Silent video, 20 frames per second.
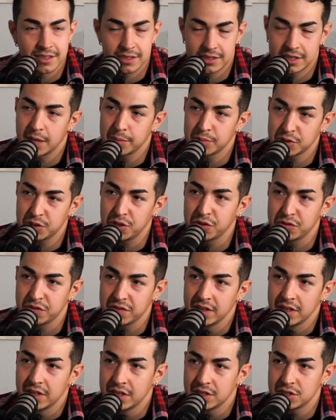in Copperas Cove.
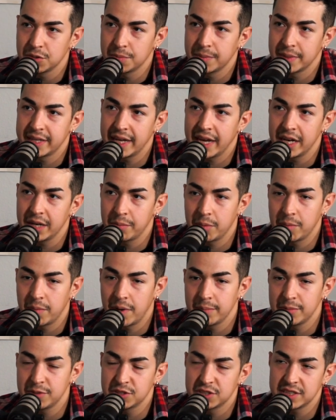So my dad and my
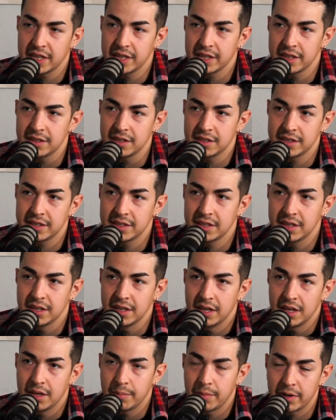mom used to stay in Killeen.
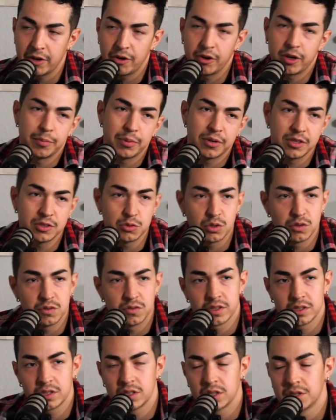My grandparents were
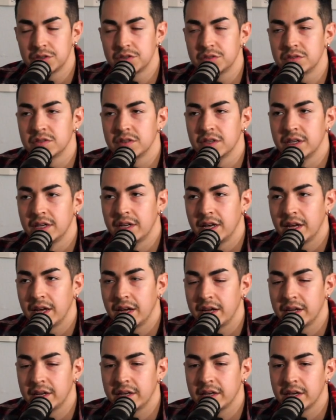over in Cove,
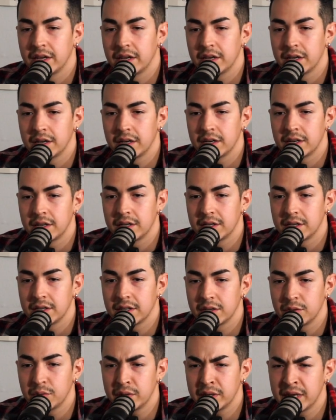and uh,
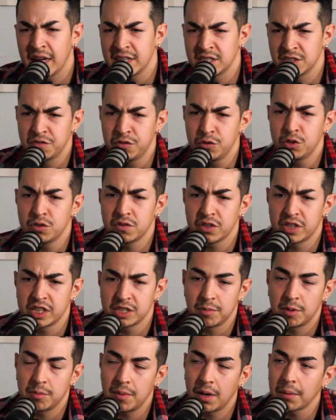we got to Pflugerville because
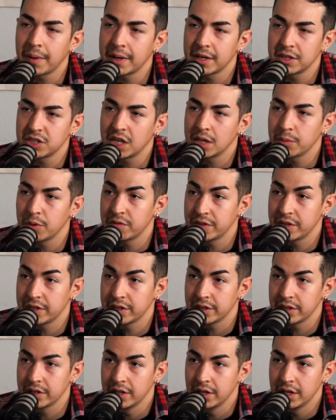my mom got a job over
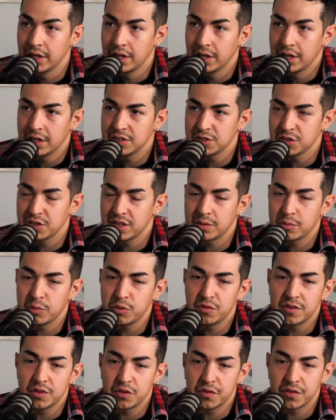here. So then I
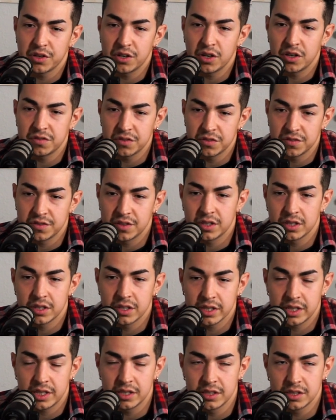moved over there off of uh,
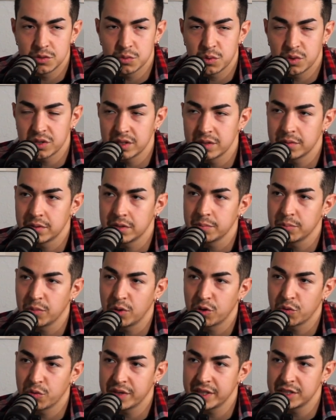Killingsworth and
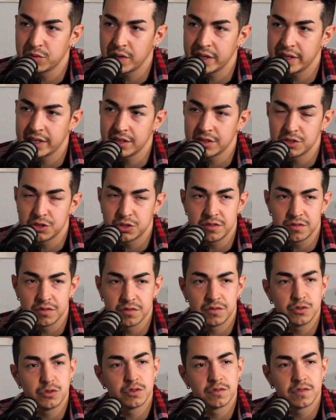Boulder Ridge, right down the street
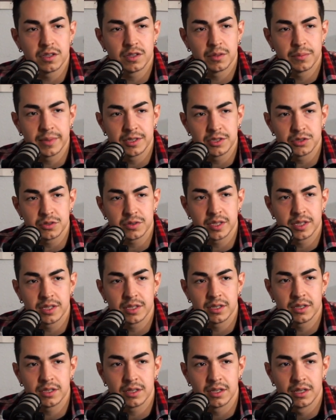from Pflugerville Elementary, and
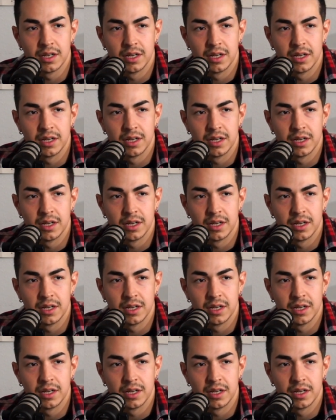uh,